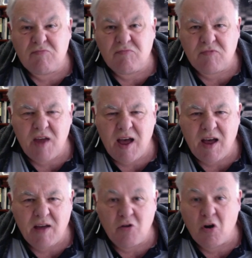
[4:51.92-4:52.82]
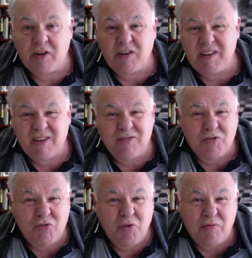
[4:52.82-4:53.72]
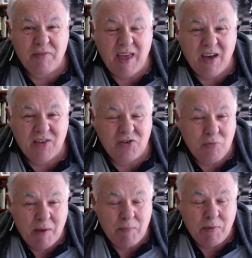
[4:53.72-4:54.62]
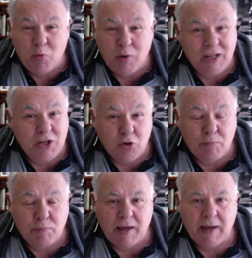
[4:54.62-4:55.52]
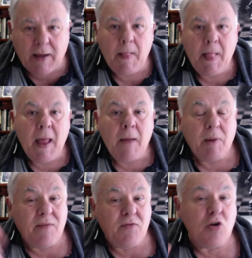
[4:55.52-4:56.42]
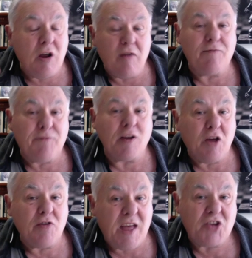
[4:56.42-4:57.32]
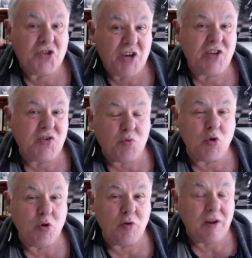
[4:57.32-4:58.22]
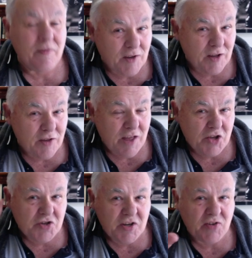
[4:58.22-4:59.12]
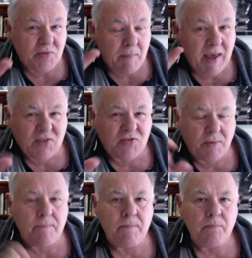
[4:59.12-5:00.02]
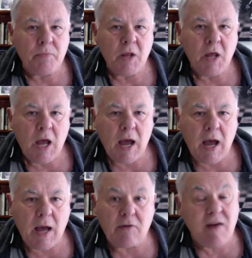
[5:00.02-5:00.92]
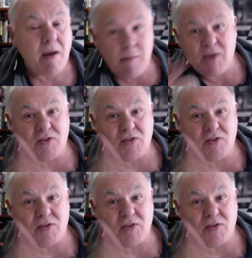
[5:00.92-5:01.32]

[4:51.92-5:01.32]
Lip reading: 1,900, 2,000, you may be a really good player. But if you don't follow that chess rule, don't follow that chess maxim, Grandmaster